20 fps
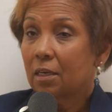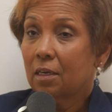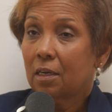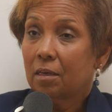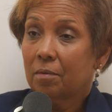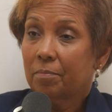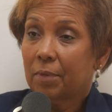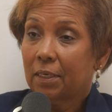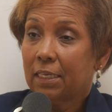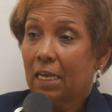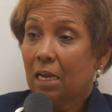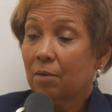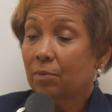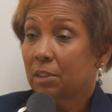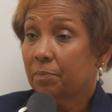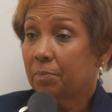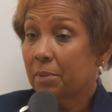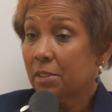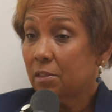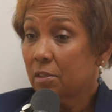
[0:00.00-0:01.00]
My dad was
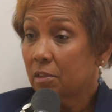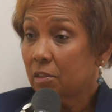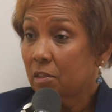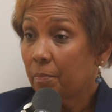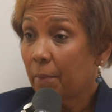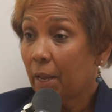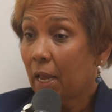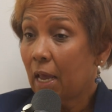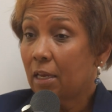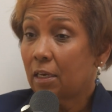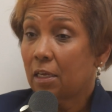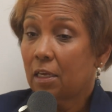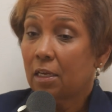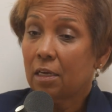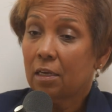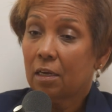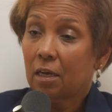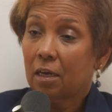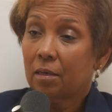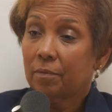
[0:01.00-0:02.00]
a businessman.
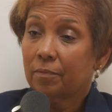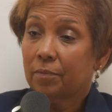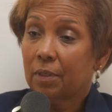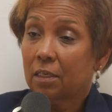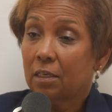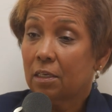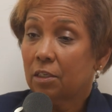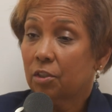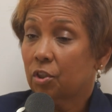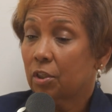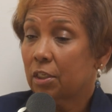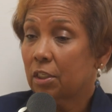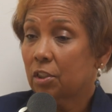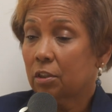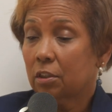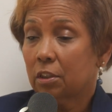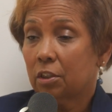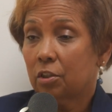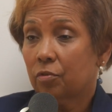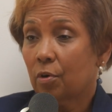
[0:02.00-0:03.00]
He
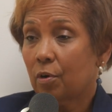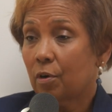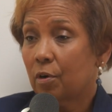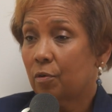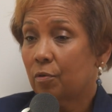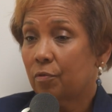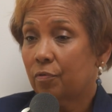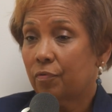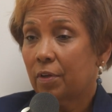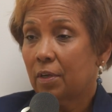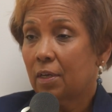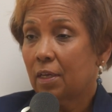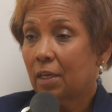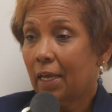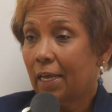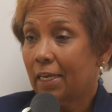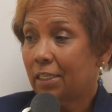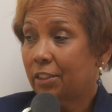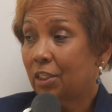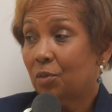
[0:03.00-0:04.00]
initially drove
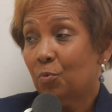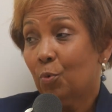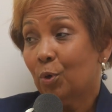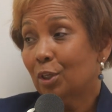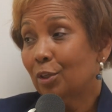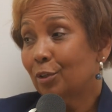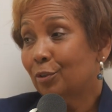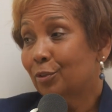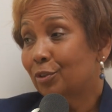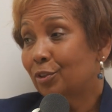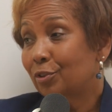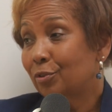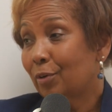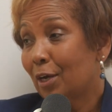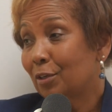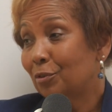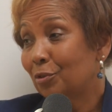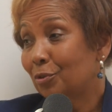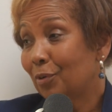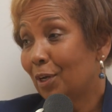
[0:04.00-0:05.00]
18-wheelers,
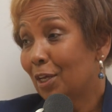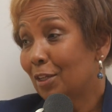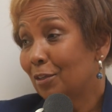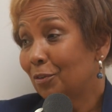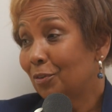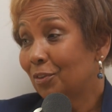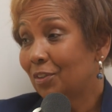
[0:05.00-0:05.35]
tractor trailers.